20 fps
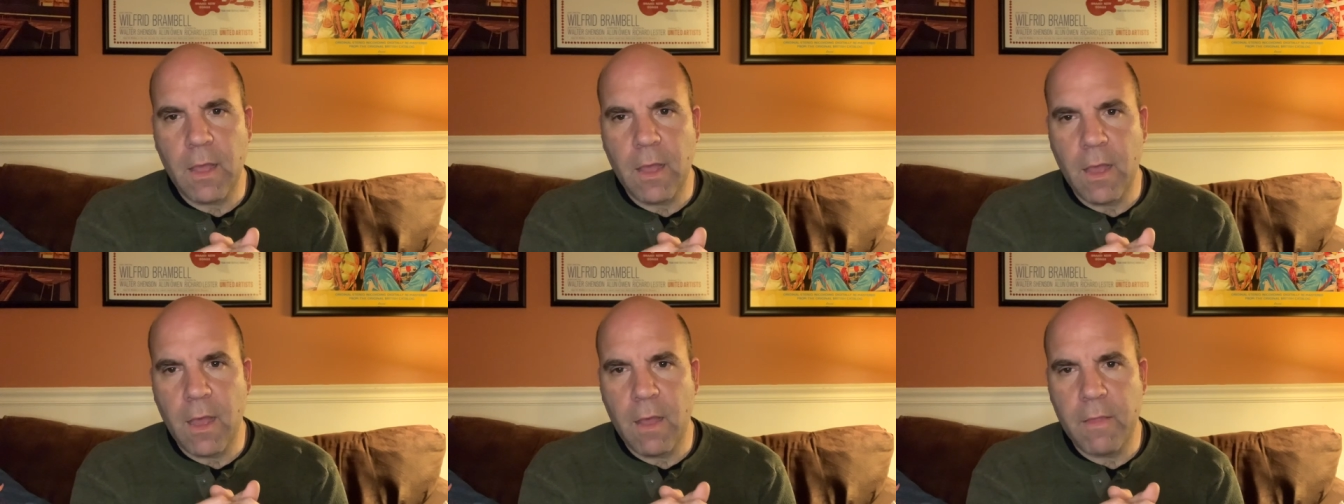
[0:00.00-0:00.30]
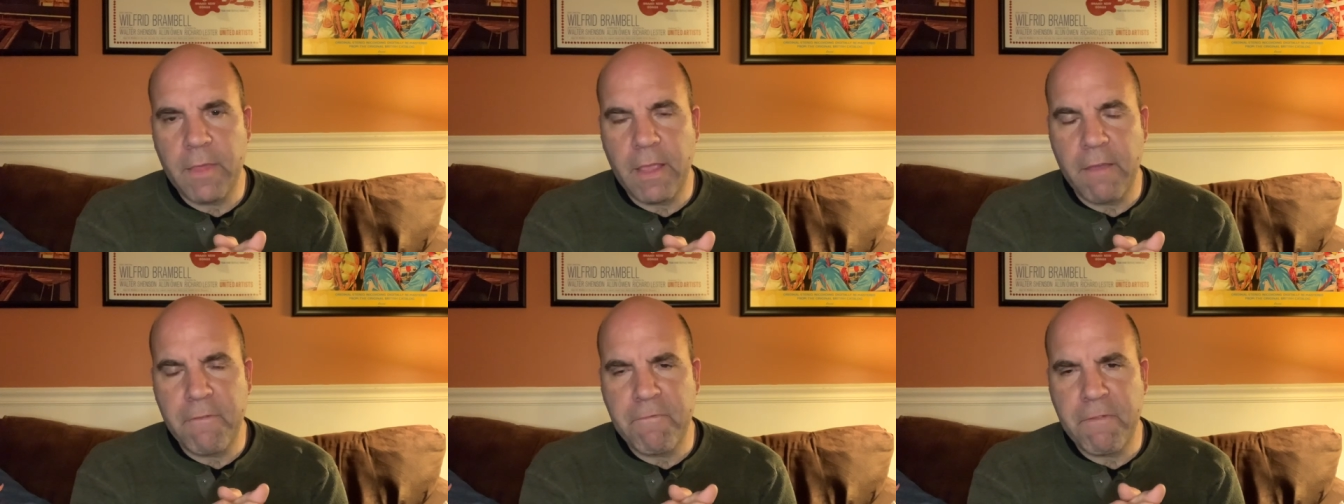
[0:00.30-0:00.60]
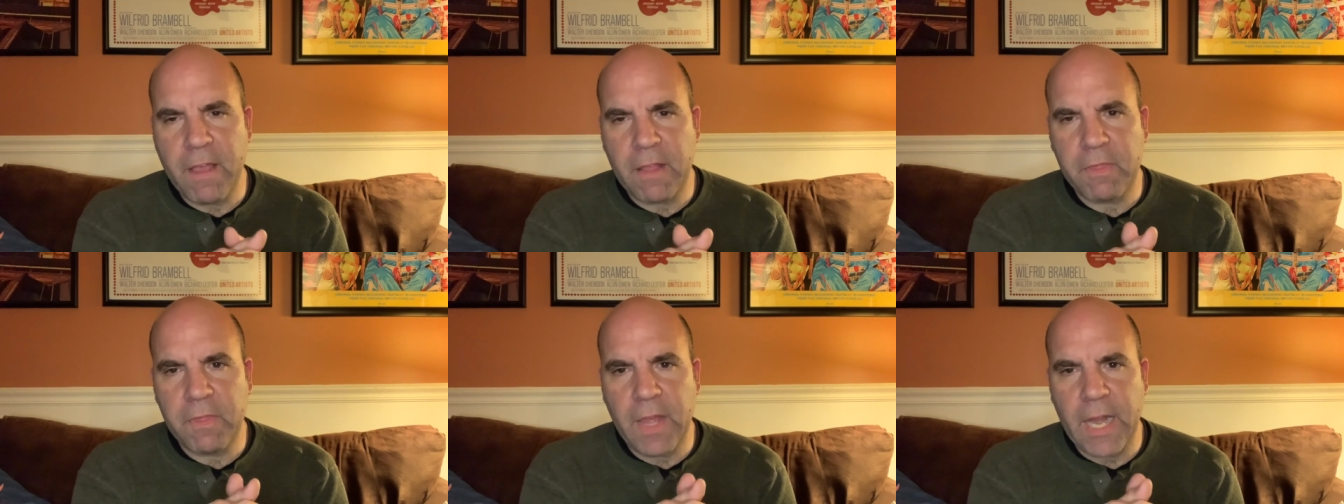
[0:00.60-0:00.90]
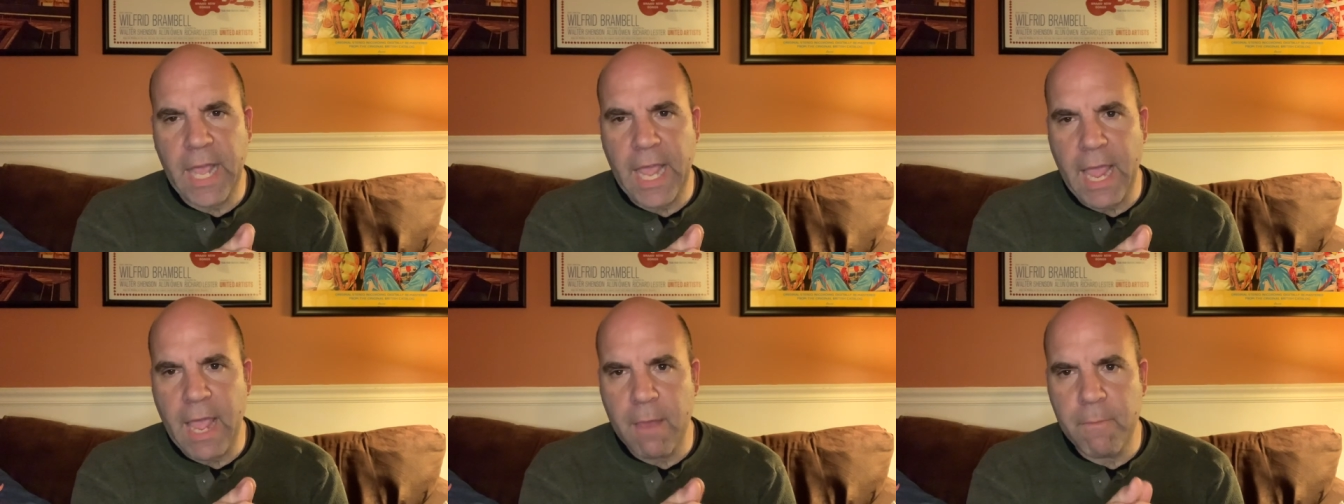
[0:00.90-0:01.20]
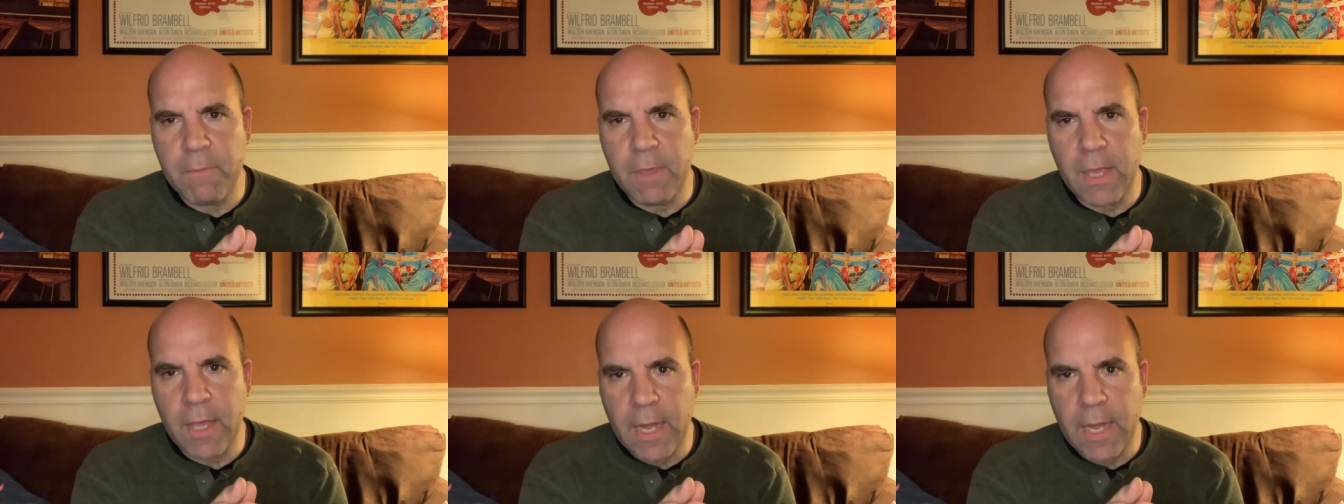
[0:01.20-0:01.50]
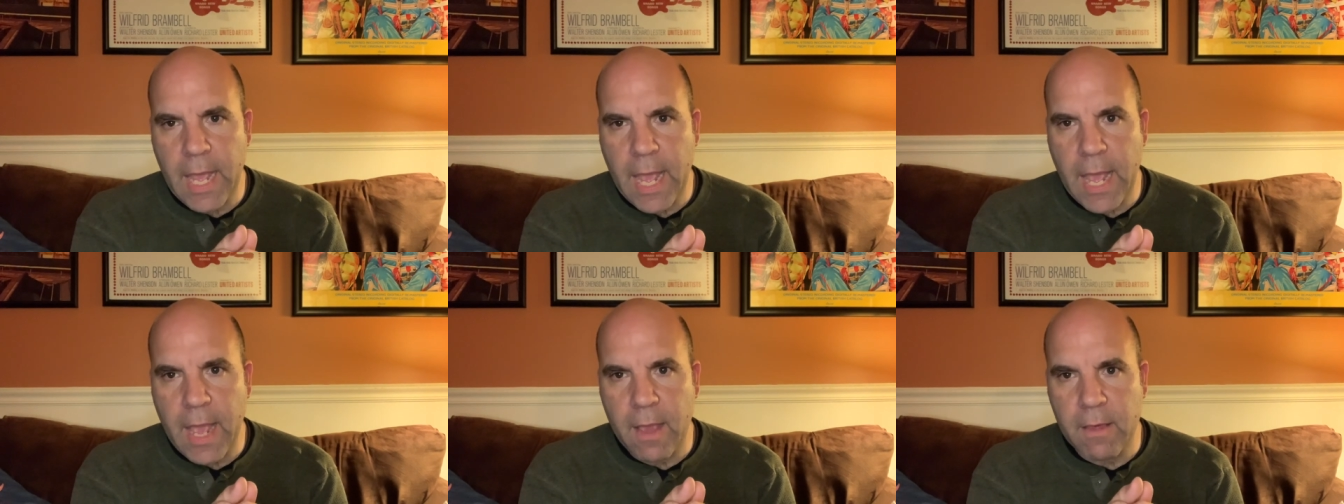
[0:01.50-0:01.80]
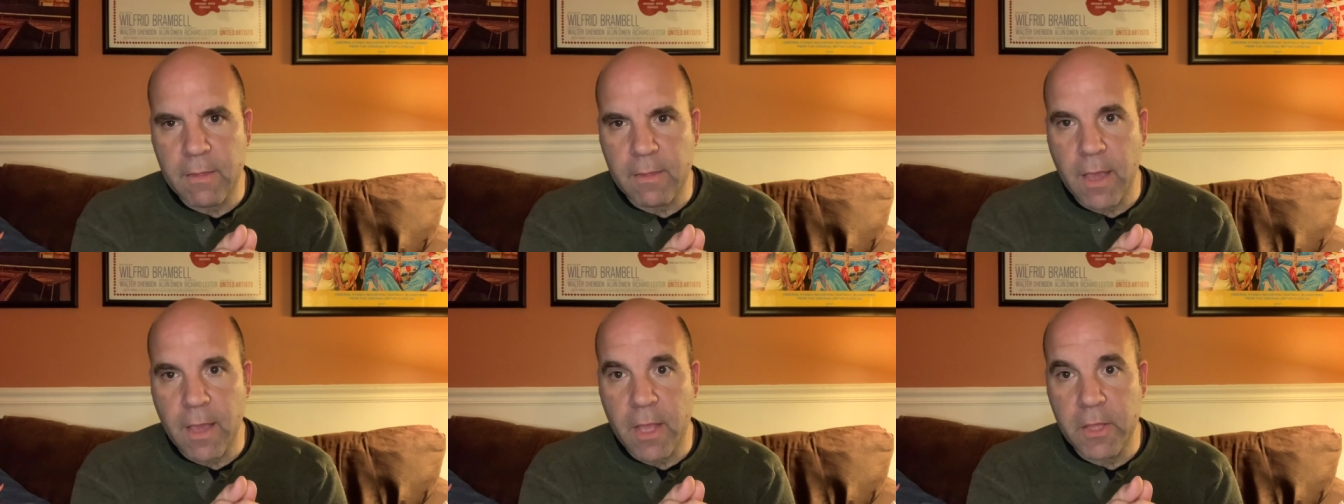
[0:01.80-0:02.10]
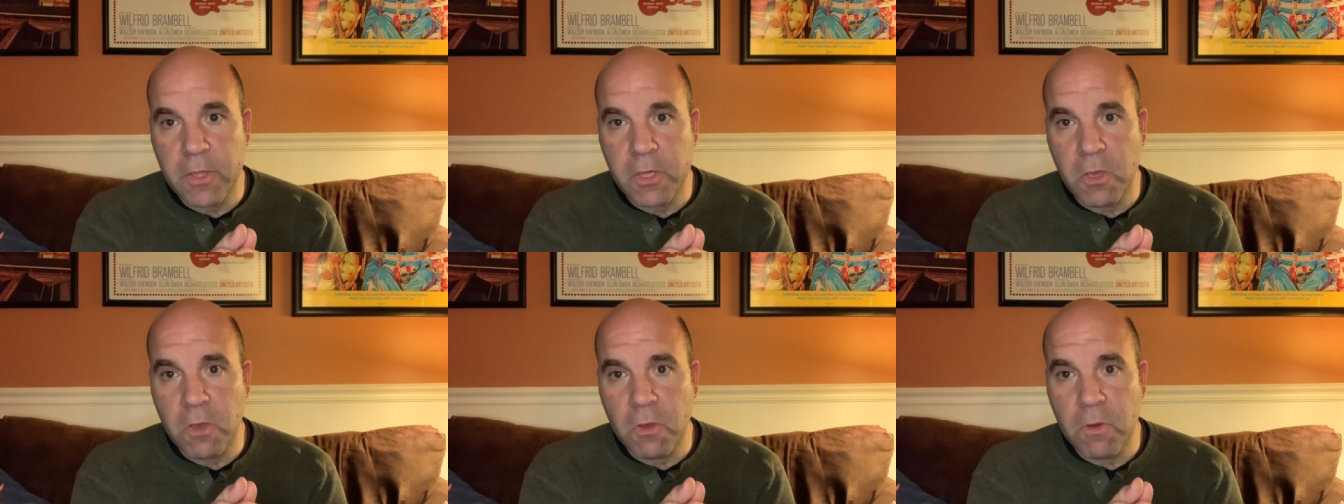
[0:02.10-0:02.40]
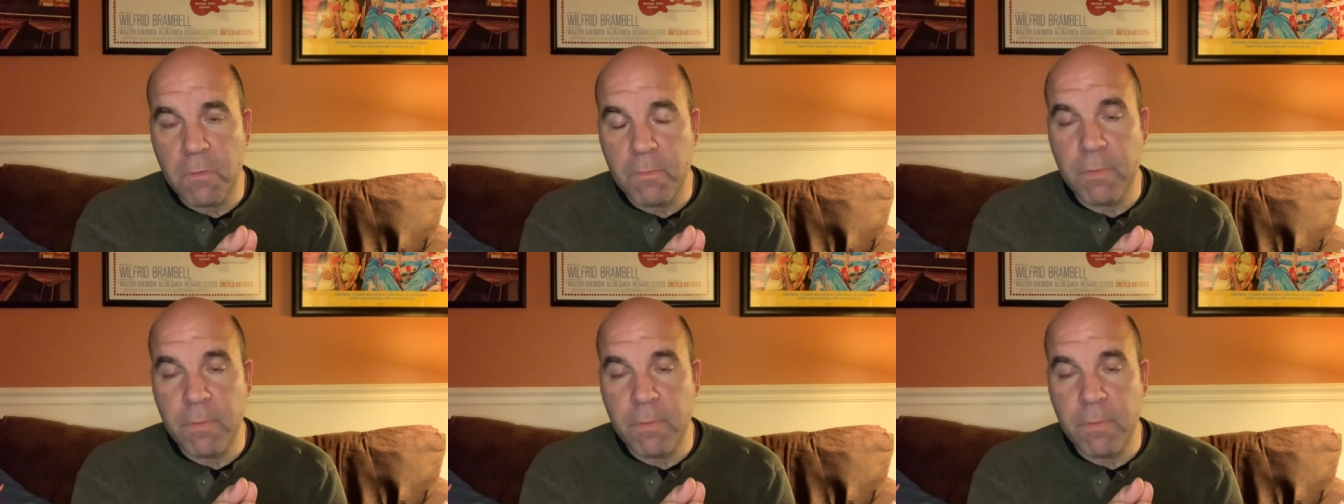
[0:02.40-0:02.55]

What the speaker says: the effect that Ambien has on you.